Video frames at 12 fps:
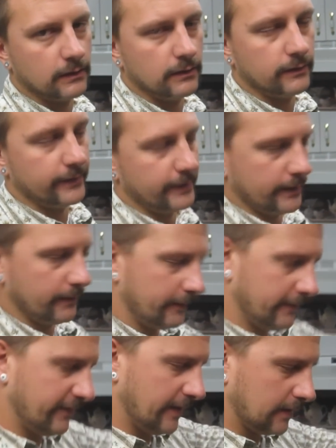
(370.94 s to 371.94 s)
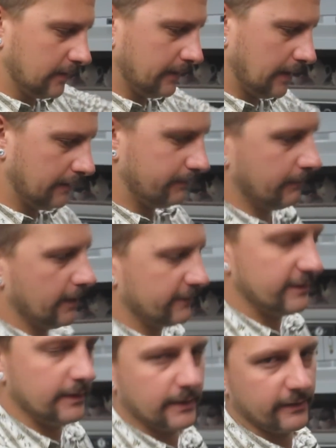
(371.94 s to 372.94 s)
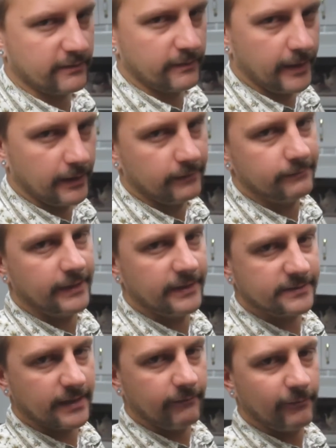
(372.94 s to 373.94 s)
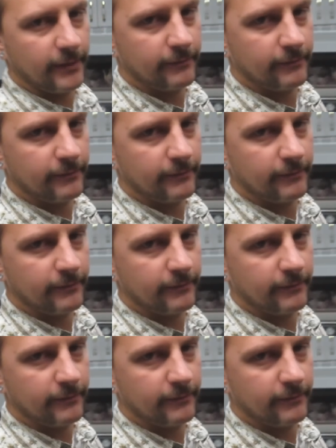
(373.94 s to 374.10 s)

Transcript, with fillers: oh well, I'm gonna vacuum it up. I'll see you guys tomorrow. Now it's time to pay the